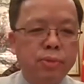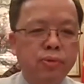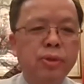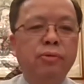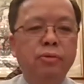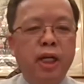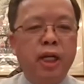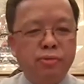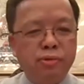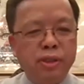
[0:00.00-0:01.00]
between our two
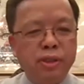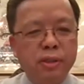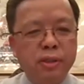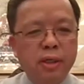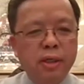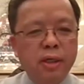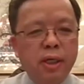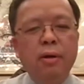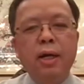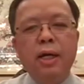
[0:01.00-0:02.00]
countries.
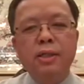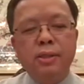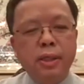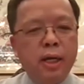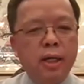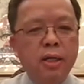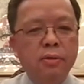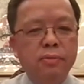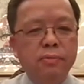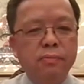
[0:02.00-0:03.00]
In the last year
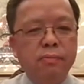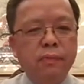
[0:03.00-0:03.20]
alone,